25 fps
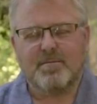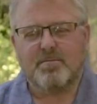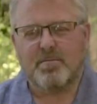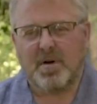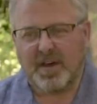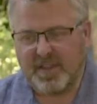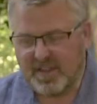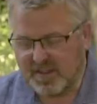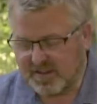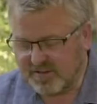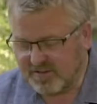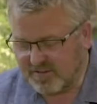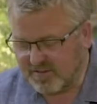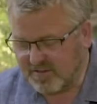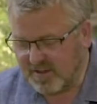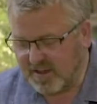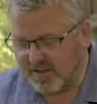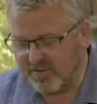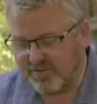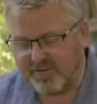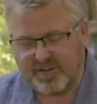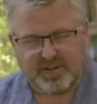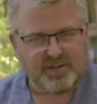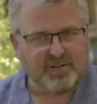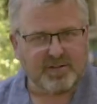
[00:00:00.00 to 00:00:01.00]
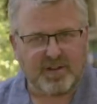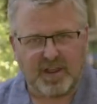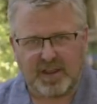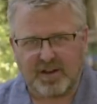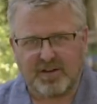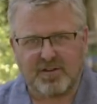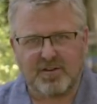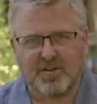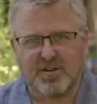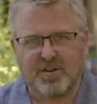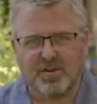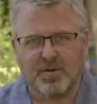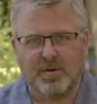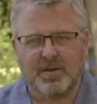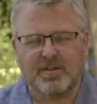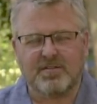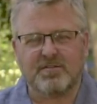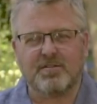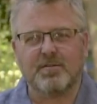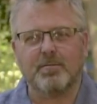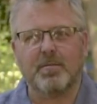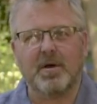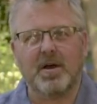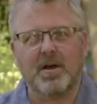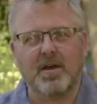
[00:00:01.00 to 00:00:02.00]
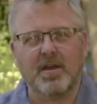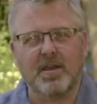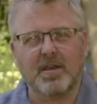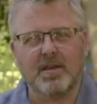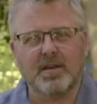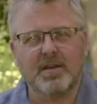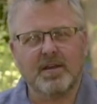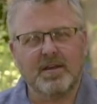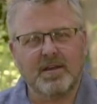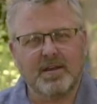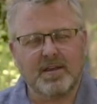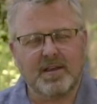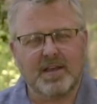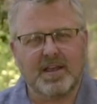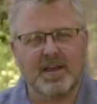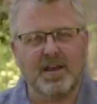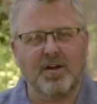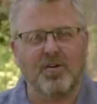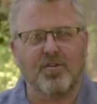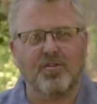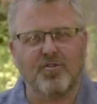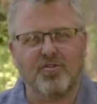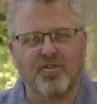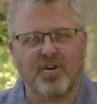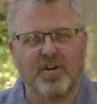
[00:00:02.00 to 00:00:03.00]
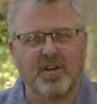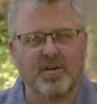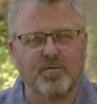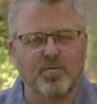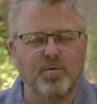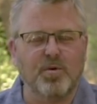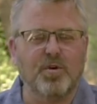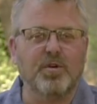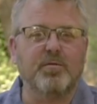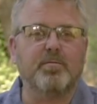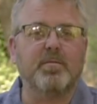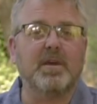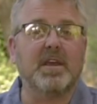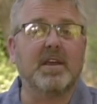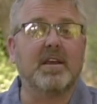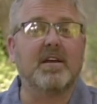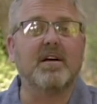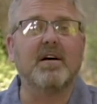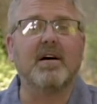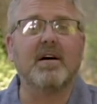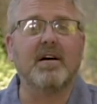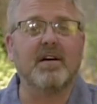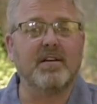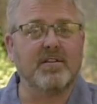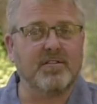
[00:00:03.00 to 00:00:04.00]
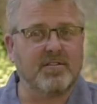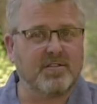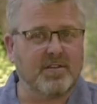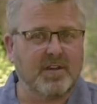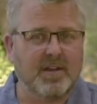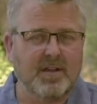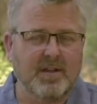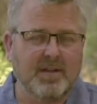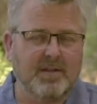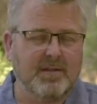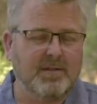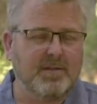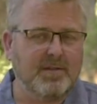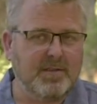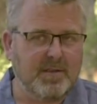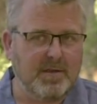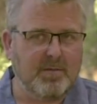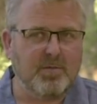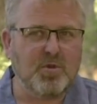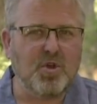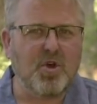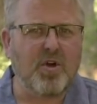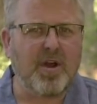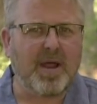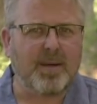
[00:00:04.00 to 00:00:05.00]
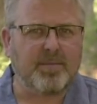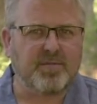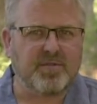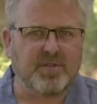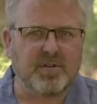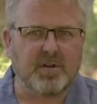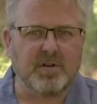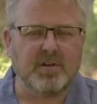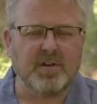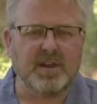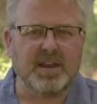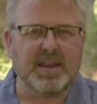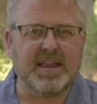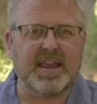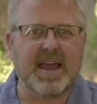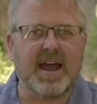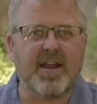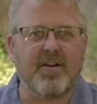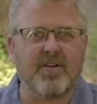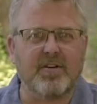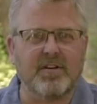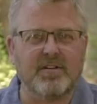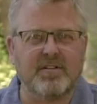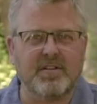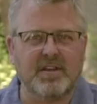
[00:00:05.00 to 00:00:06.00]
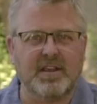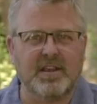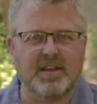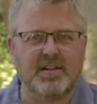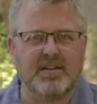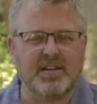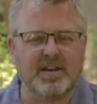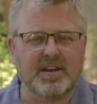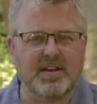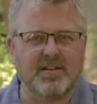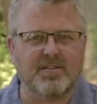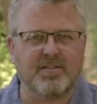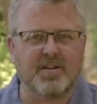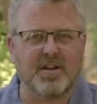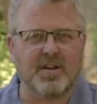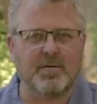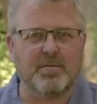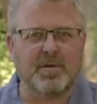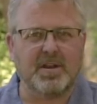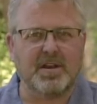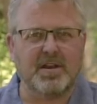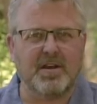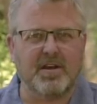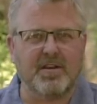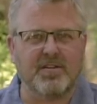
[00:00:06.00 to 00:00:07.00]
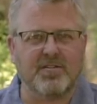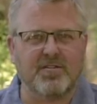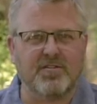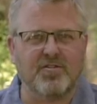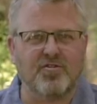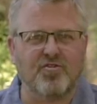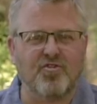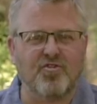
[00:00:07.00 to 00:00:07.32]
But the safest thing to do is to buy kiln-dried wood, because you're absolutely guaranteed that it's going to be nice and